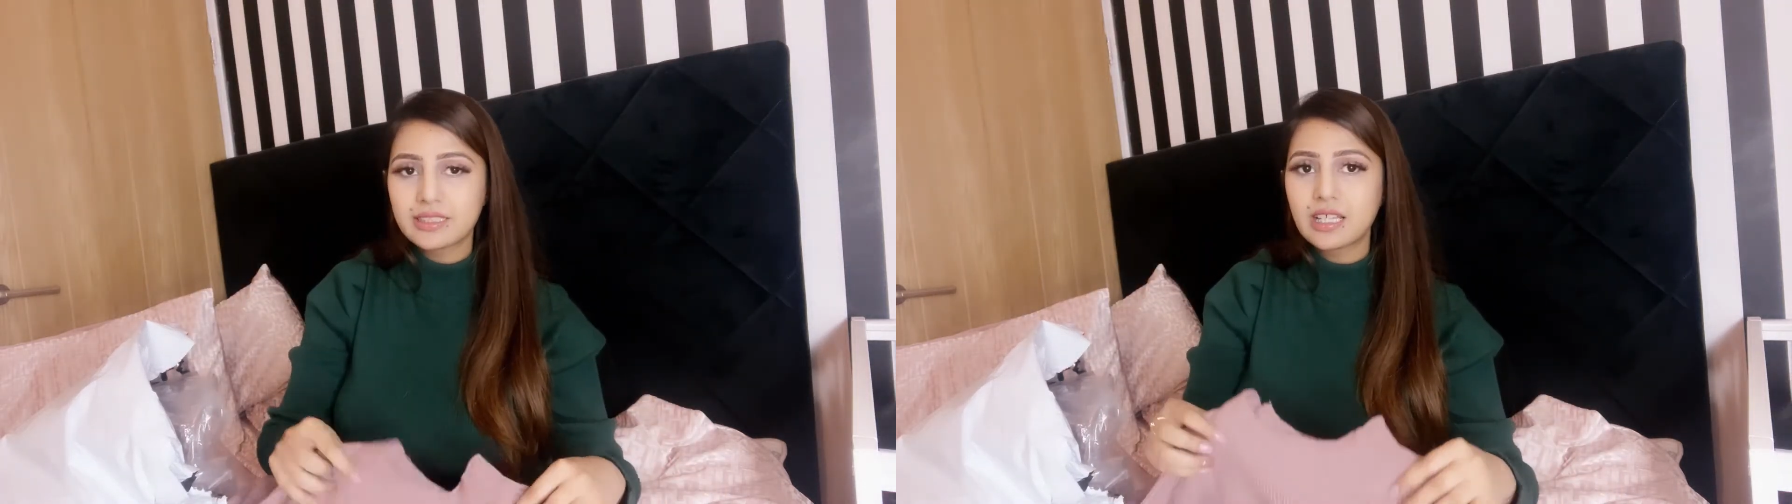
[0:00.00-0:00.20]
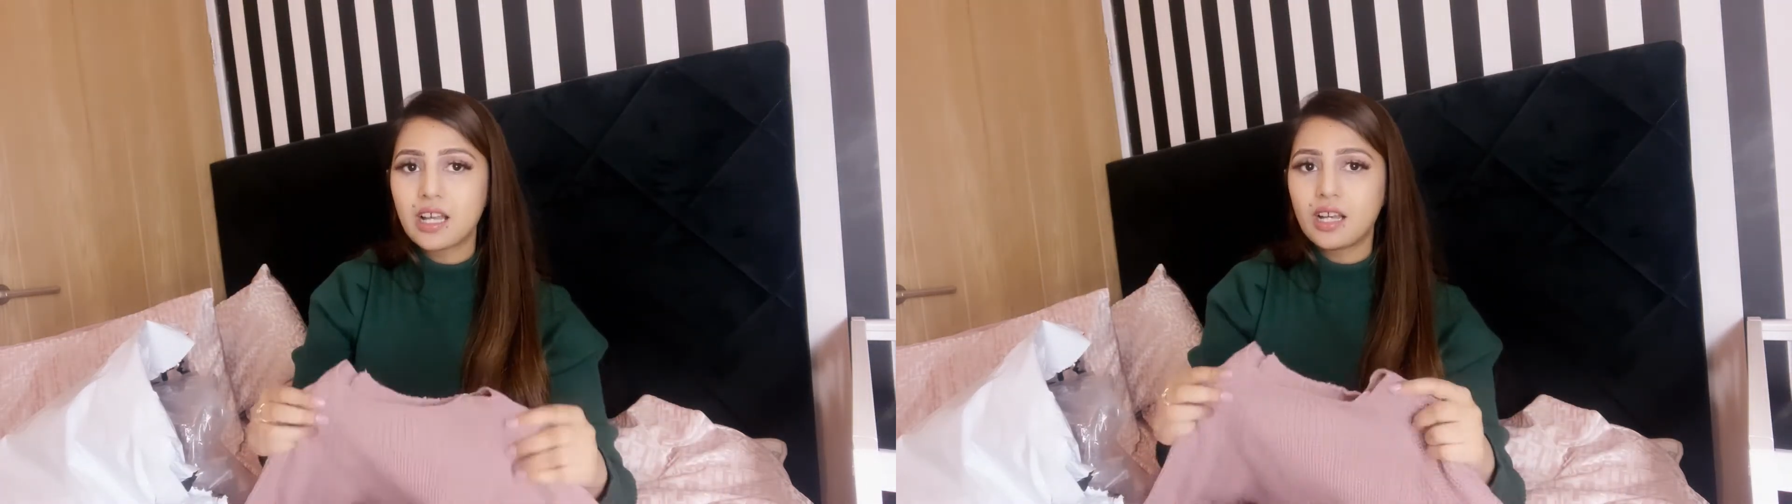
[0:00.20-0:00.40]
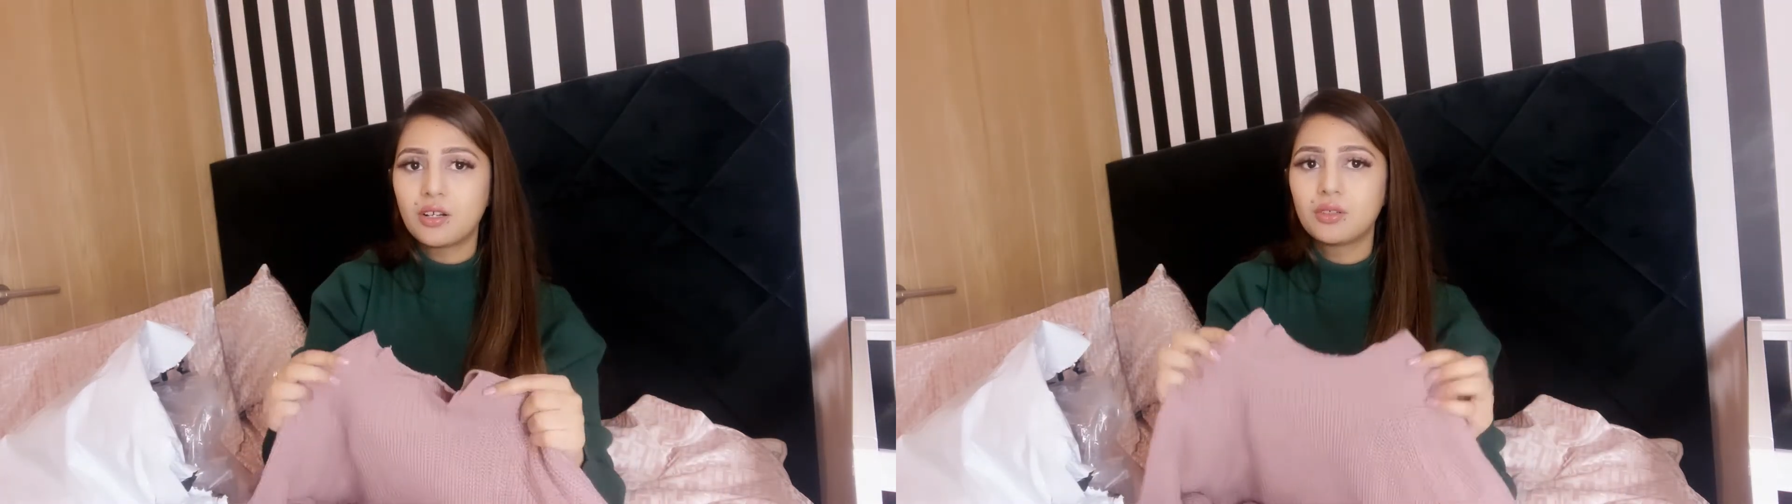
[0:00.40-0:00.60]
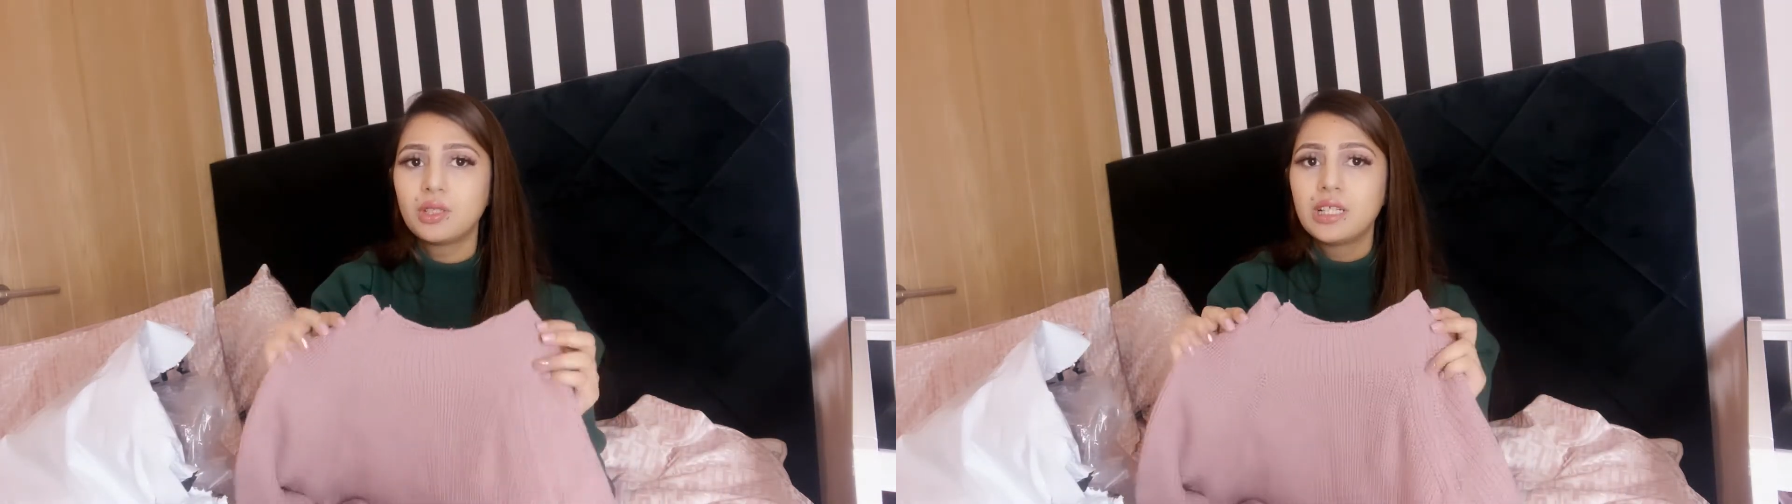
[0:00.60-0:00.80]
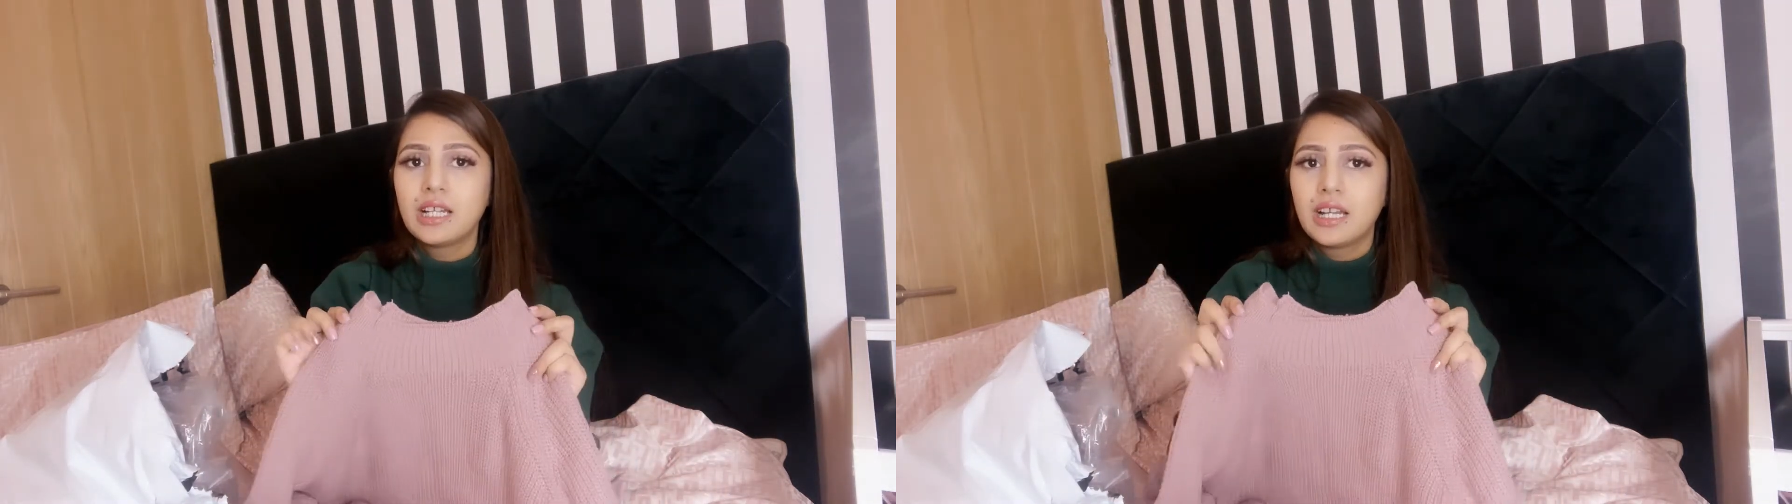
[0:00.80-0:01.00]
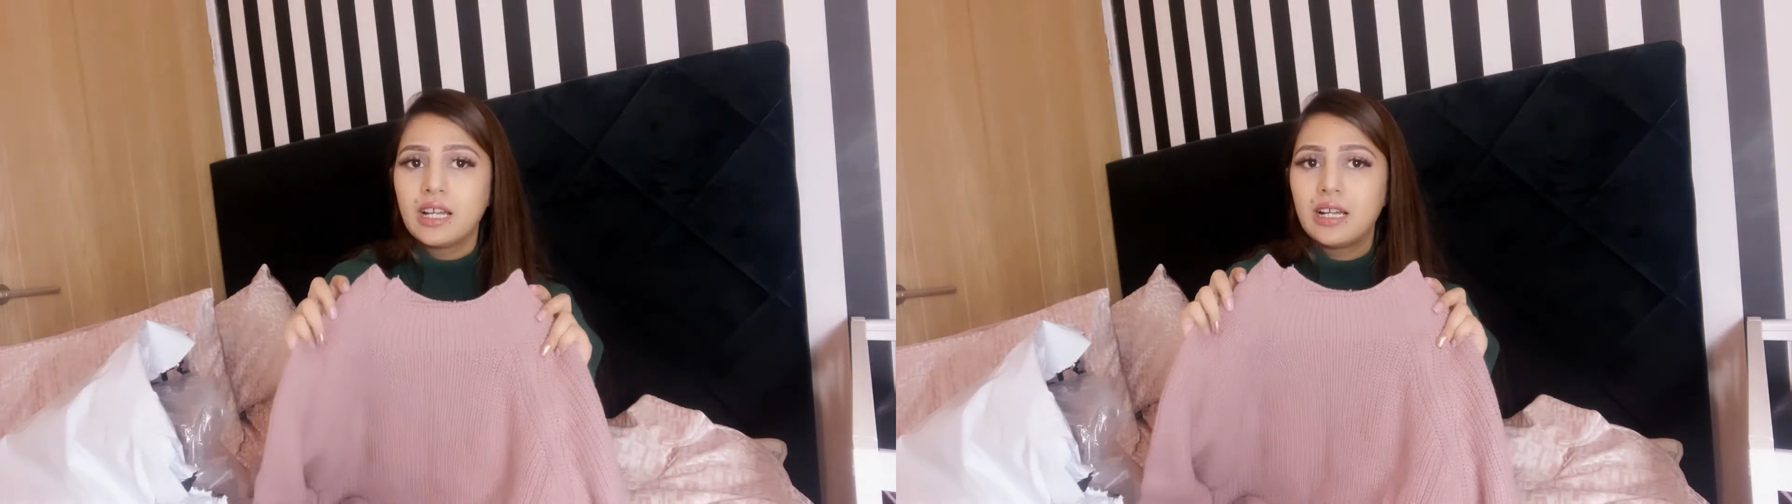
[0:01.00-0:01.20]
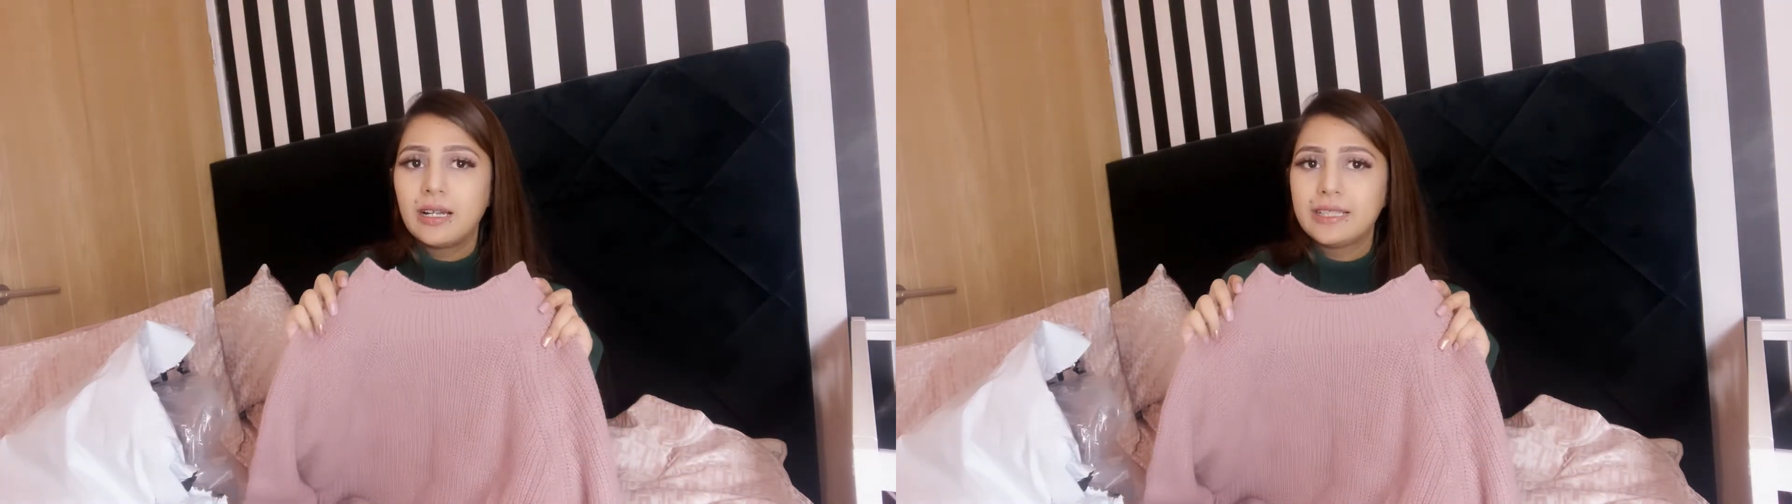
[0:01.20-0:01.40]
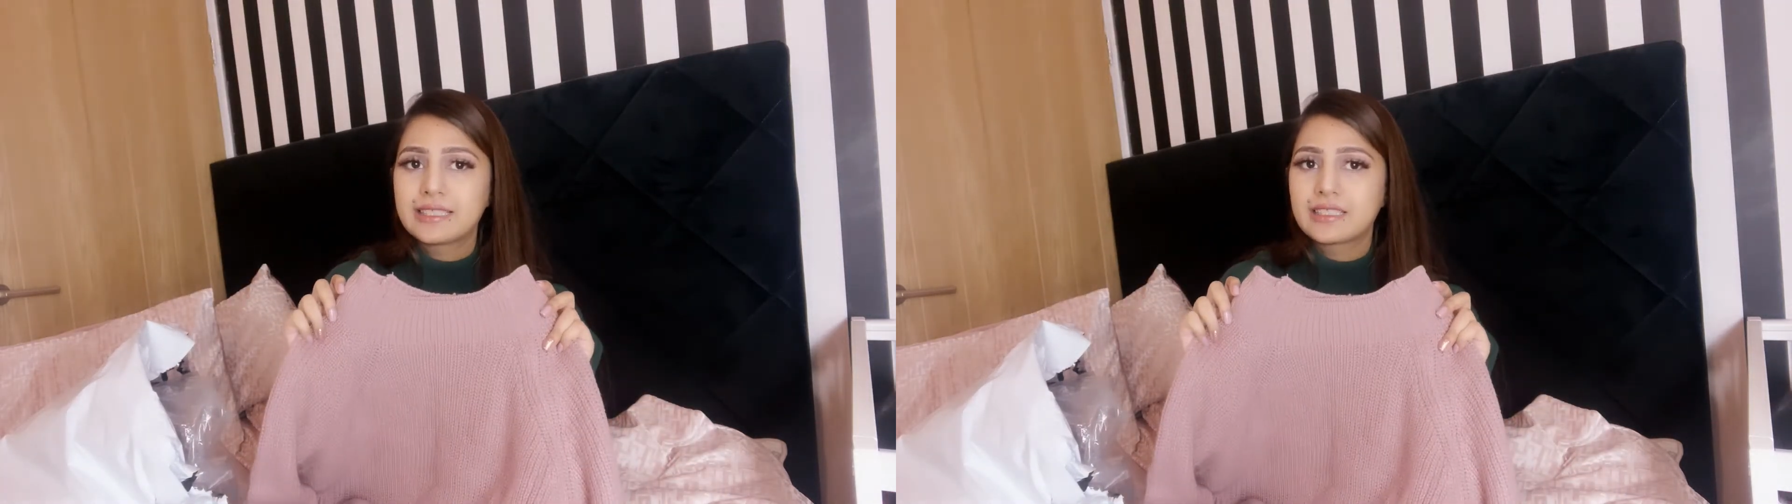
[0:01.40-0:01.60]
how
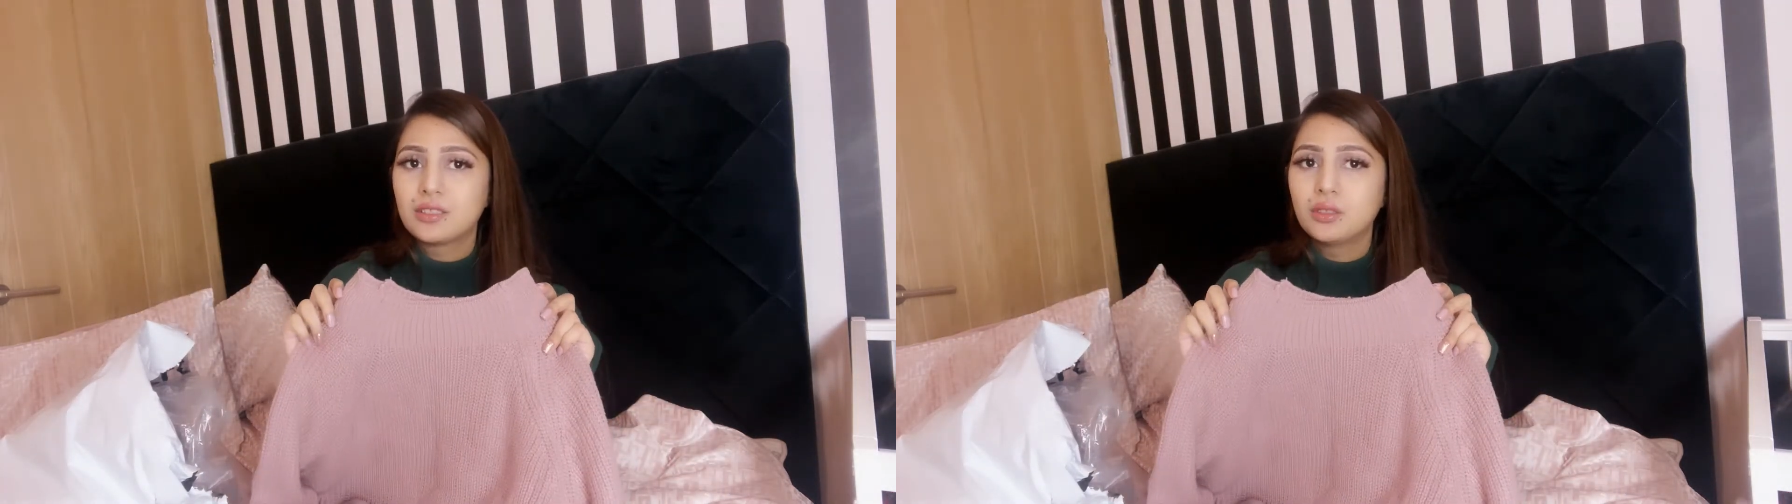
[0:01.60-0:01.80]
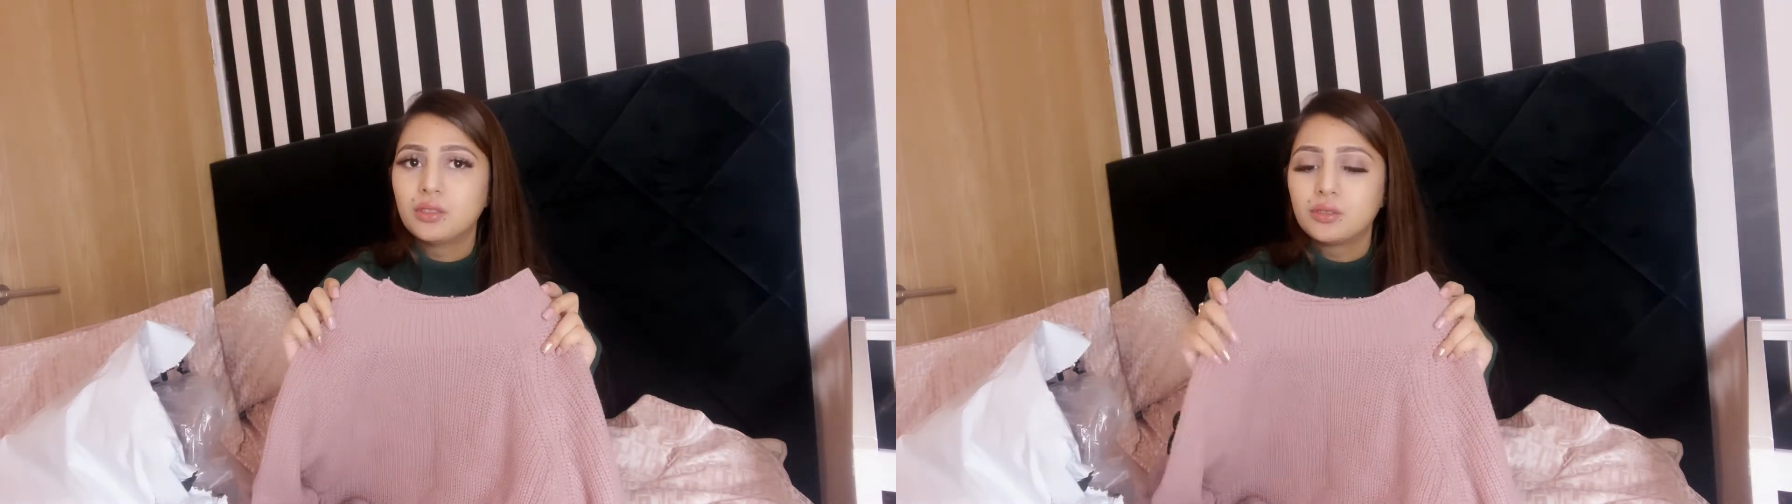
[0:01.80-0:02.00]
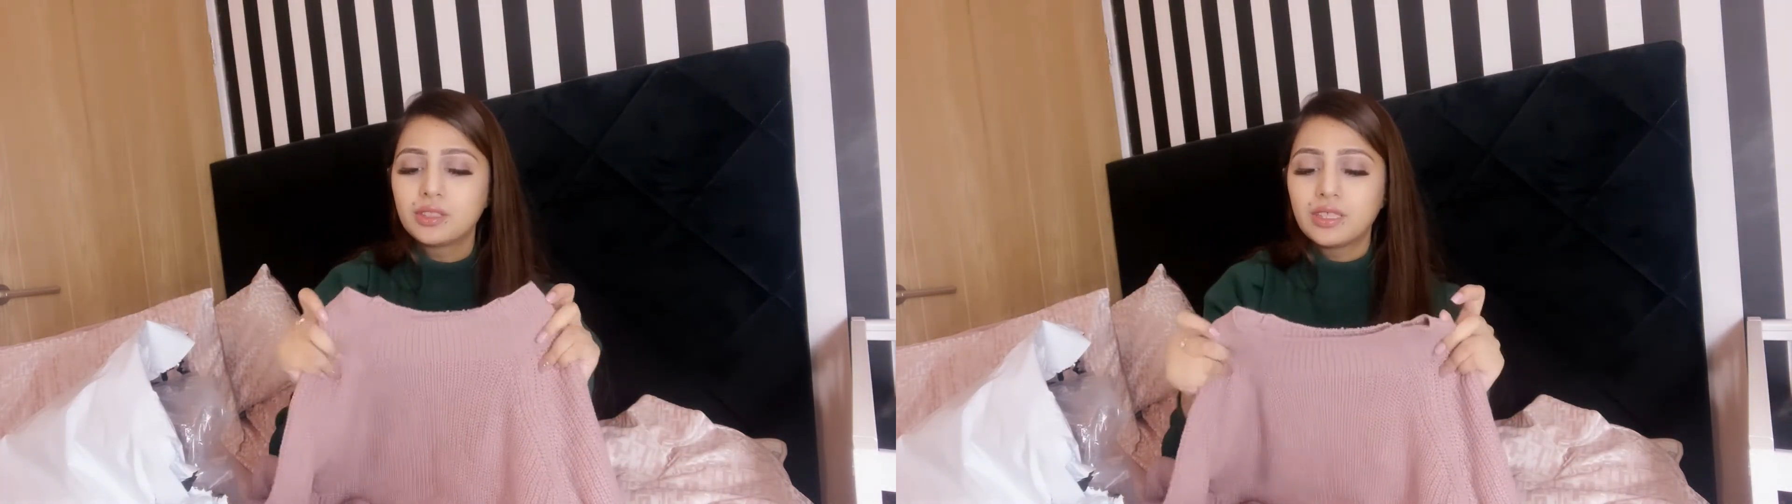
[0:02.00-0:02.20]
it's look.